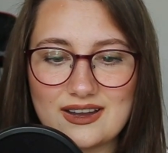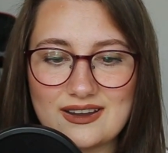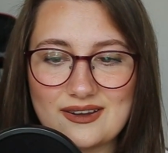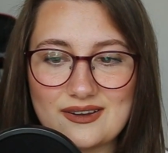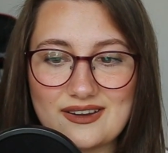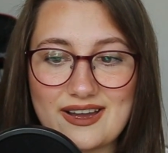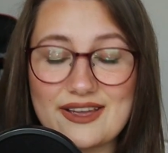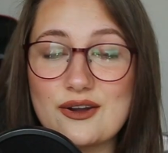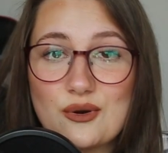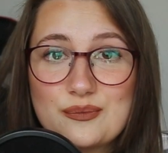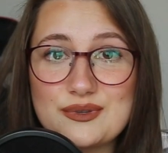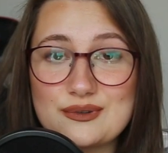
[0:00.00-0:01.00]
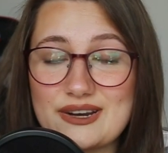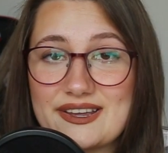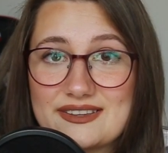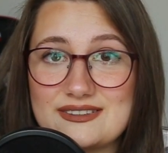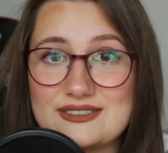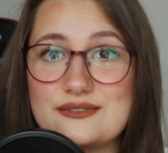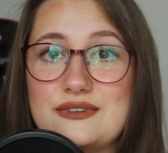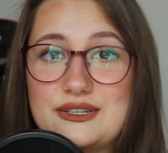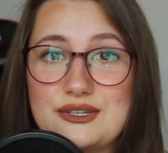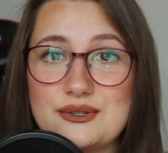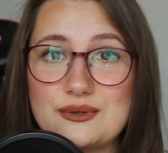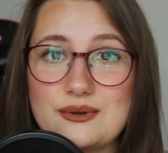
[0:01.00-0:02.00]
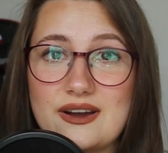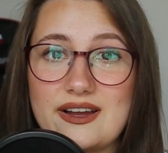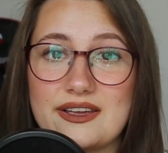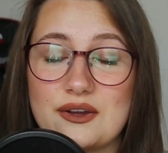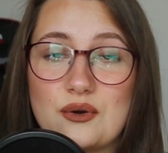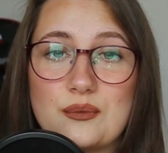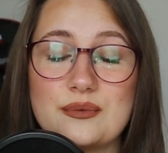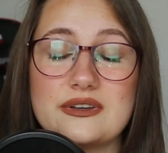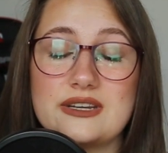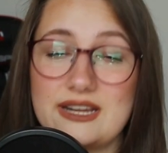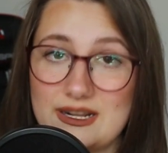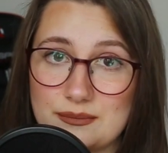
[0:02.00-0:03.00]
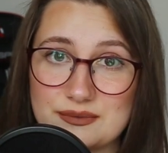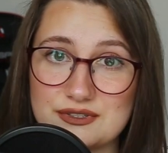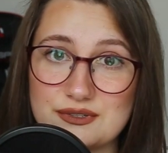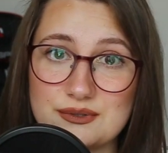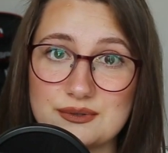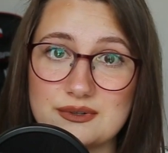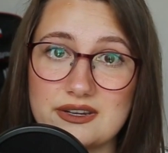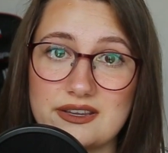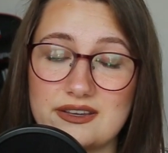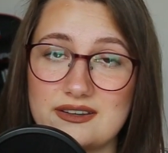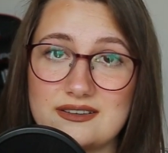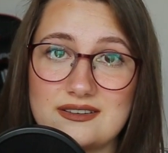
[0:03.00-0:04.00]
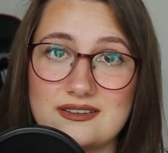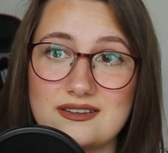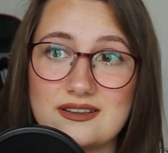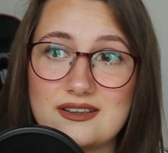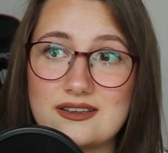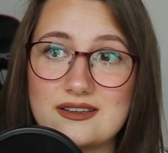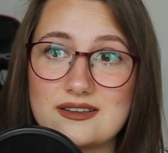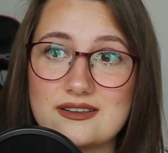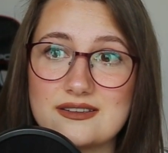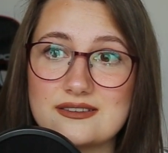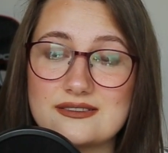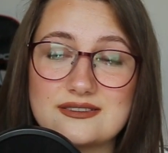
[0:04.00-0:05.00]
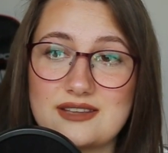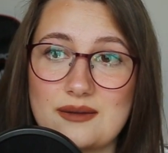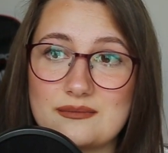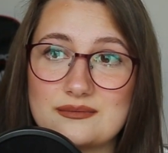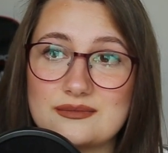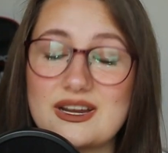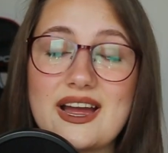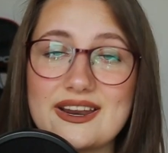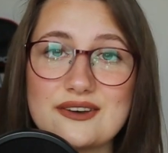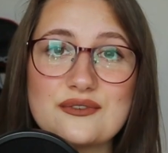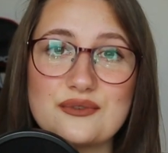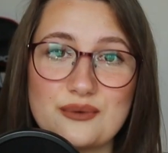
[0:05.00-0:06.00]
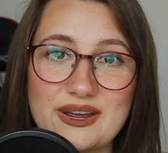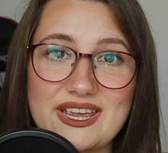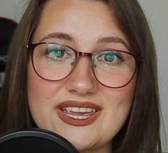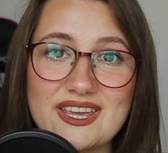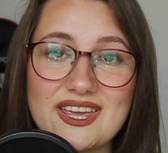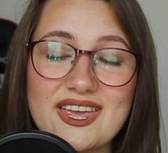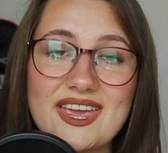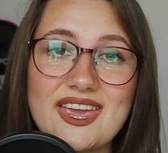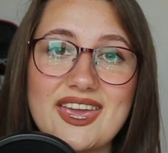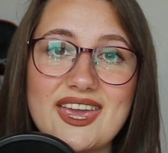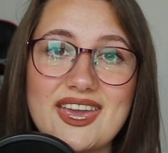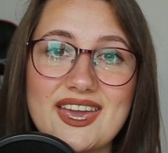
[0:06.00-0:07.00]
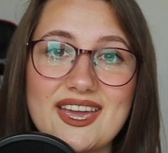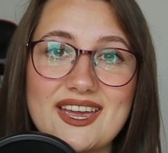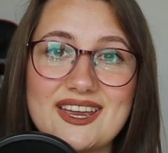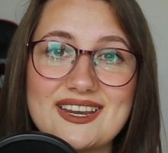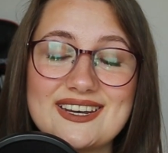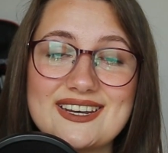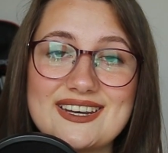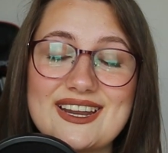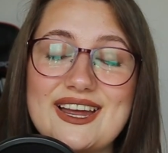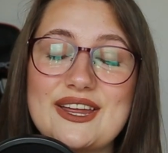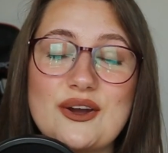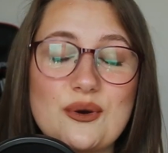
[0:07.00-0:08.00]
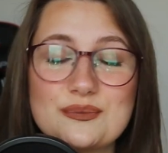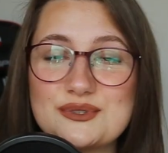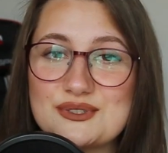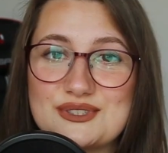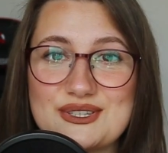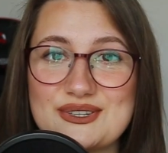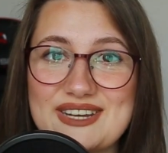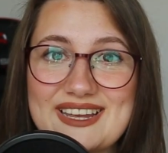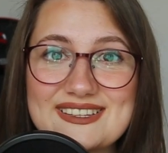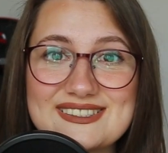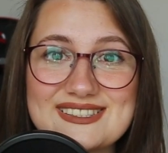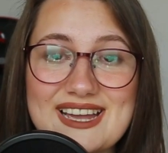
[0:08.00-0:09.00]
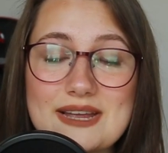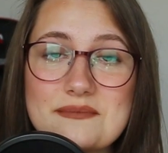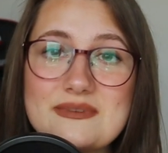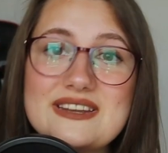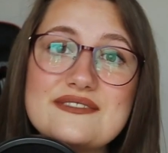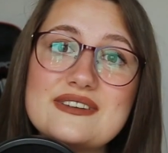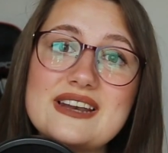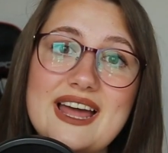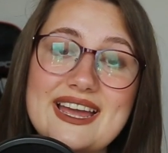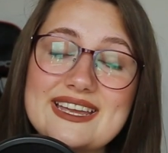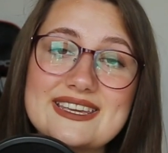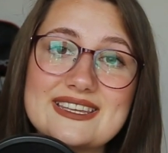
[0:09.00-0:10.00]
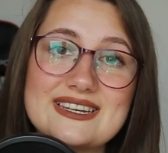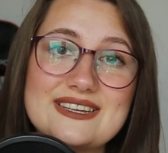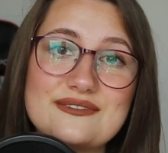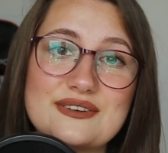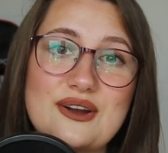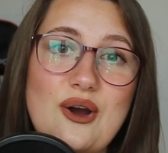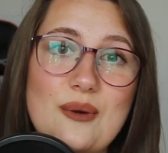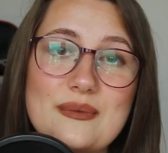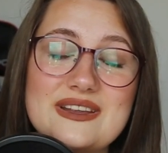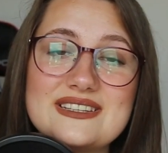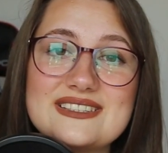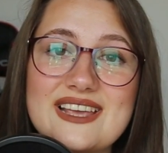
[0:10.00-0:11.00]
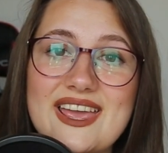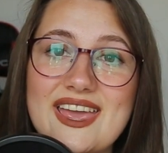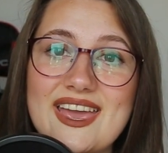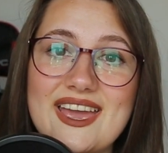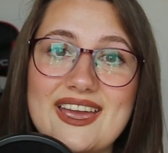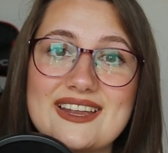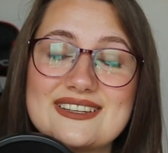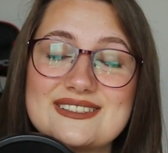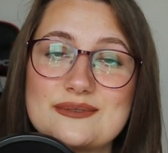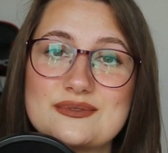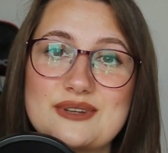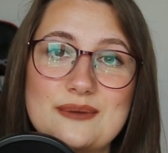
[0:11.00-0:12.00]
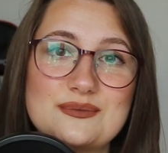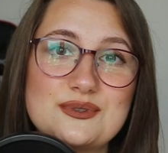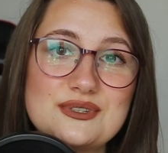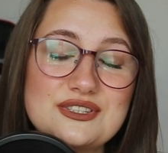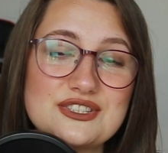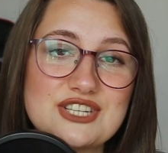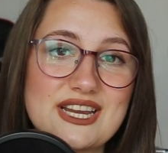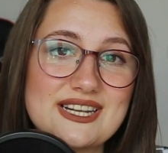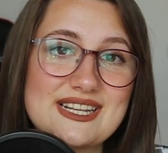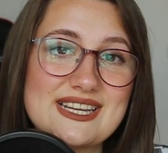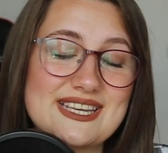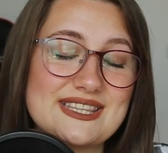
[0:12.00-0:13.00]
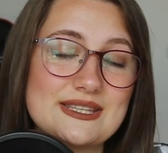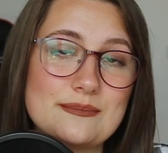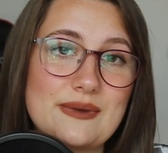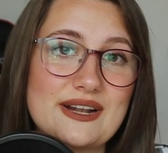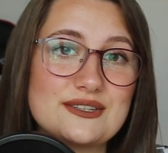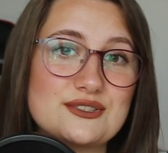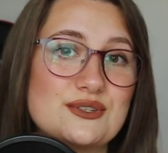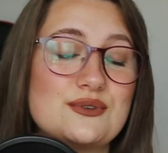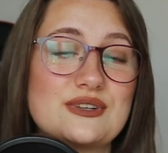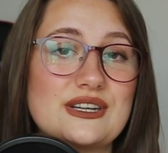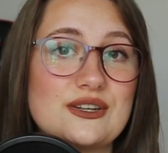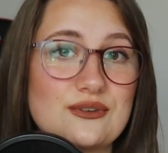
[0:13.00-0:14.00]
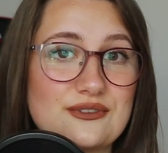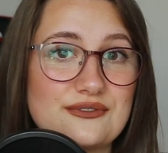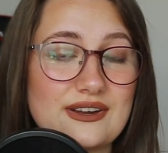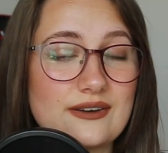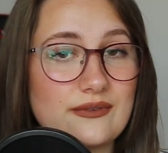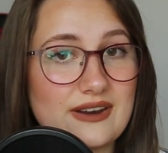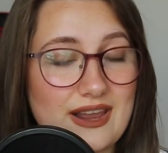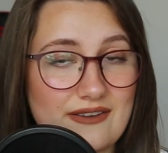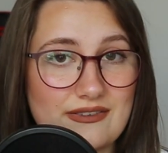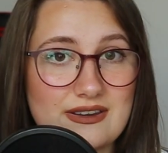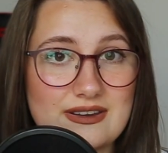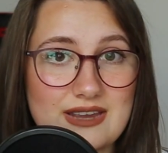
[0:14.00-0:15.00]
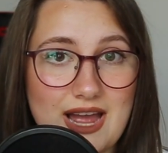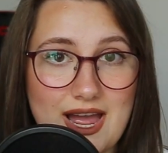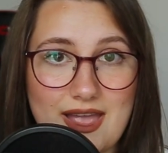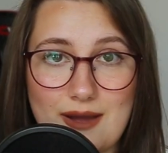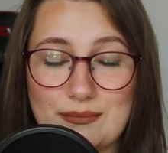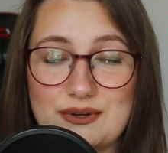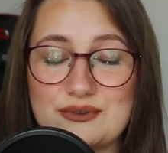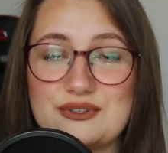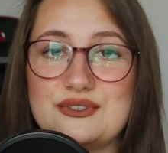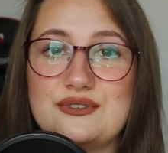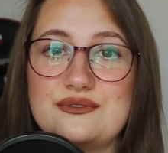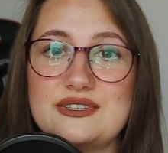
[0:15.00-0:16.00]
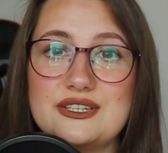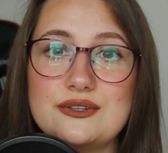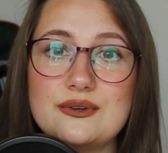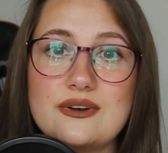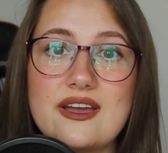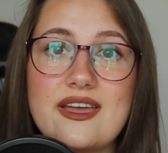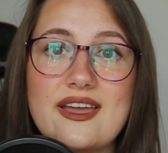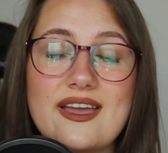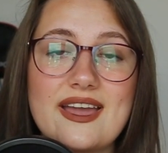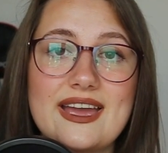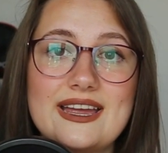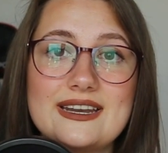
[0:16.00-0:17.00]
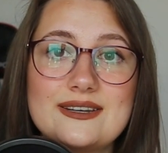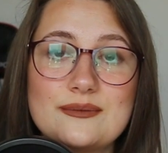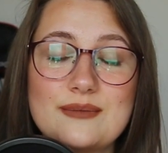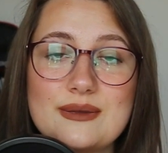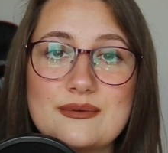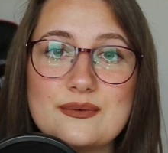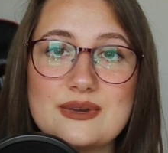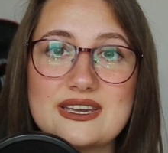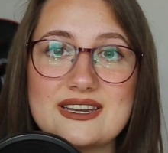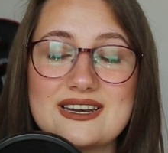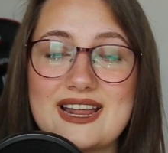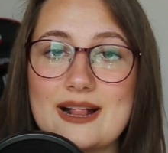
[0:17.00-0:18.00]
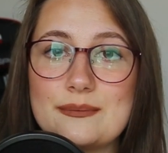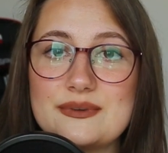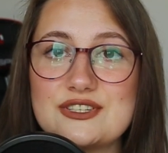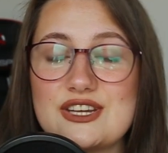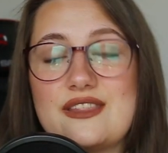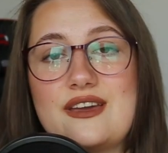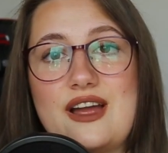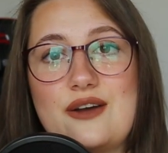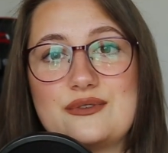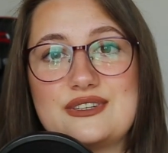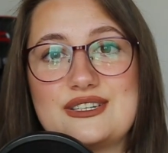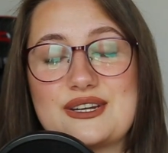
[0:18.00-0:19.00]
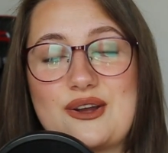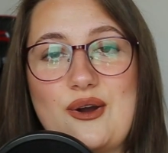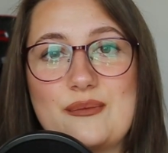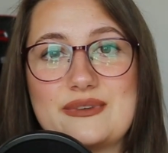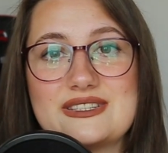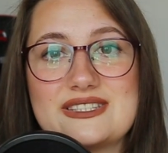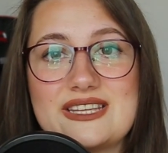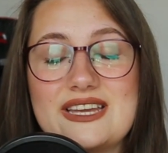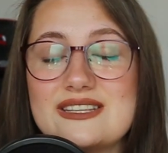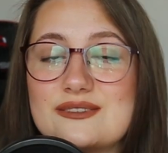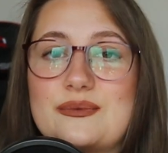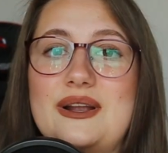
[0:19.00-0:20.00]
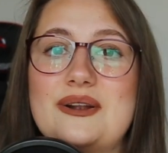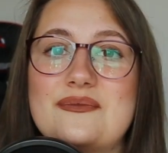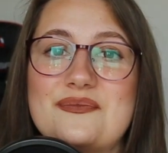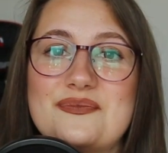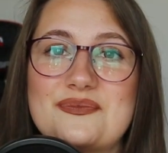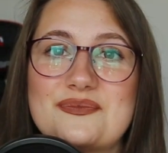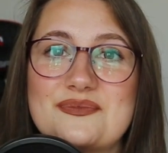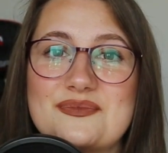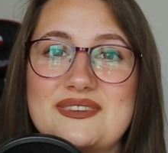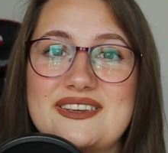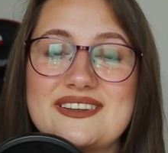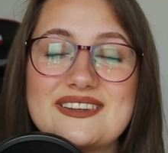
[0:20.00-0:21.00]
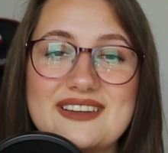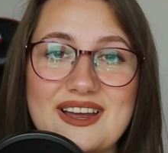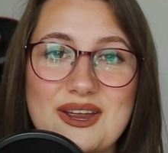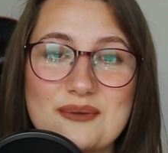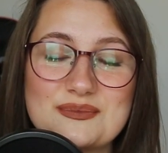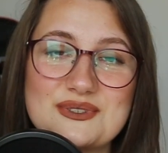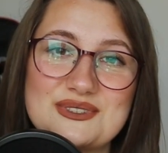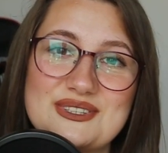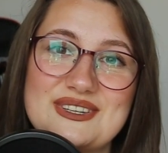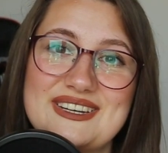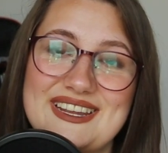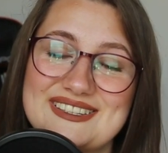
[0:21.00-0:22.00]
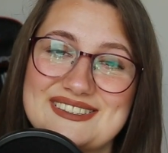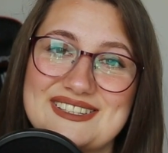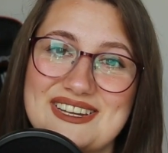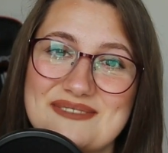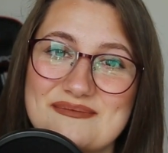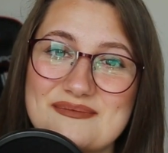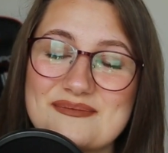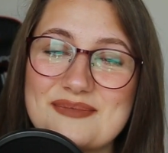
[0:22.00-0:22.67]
I hope you like this video. I hope it helps you in some kind of way. And I hope to see you next time. Leave a like, leave a comment, and subscribe to this channel. Hit the bell so you get notified whenever I upload a new video. And maybe we can help each other out in the comments as well. I hope to see you next time.